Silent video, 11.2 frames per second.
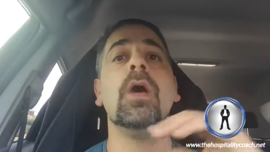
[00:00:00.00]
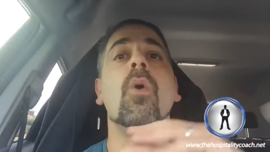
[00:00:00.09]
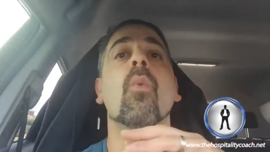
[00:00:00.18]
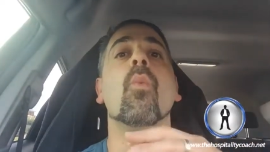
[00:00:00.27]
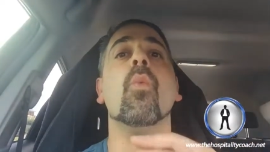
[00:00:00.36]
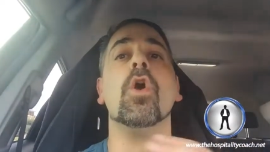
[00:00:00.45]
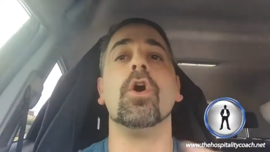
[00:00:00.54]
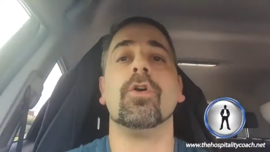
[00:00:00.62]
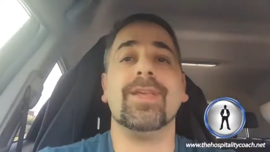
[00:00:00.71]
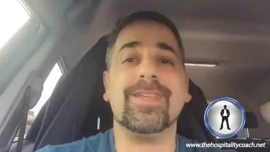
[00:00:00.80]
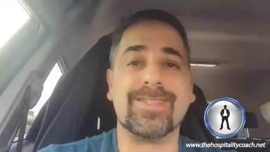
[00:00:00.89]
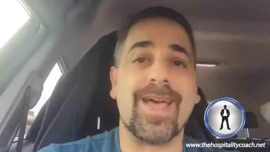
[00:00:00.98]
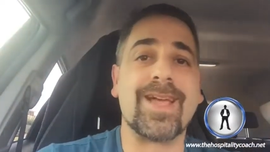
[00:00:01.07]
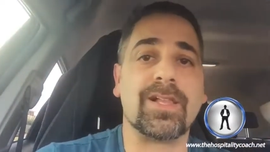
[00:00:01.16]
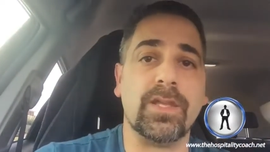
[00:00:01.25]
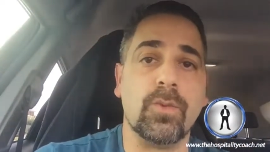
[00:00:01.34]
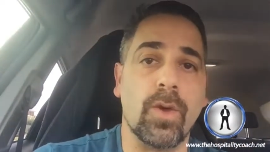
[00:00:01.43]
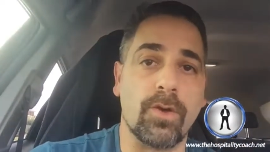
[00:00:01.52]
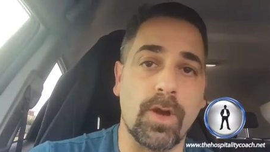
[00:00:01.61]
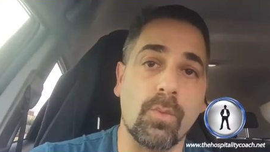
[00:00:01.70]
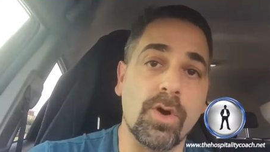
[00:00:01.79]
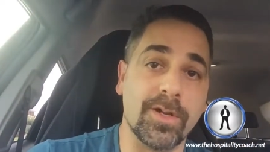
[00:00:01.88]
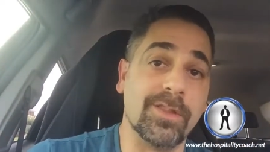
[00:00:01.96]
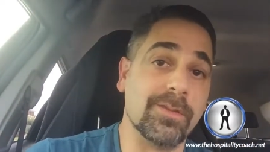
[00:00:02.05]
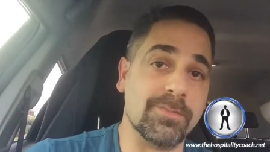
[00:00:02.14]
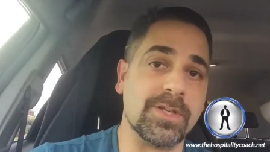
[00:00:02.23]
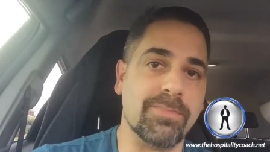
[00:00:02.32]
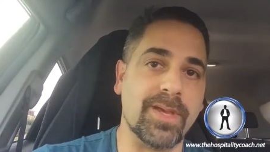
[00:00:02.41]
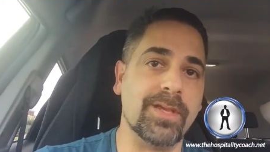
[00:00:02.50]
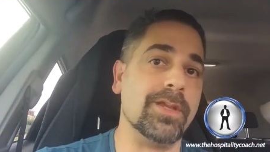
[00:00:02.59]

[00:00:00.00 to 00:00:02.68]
were exactly where I wanted them to be.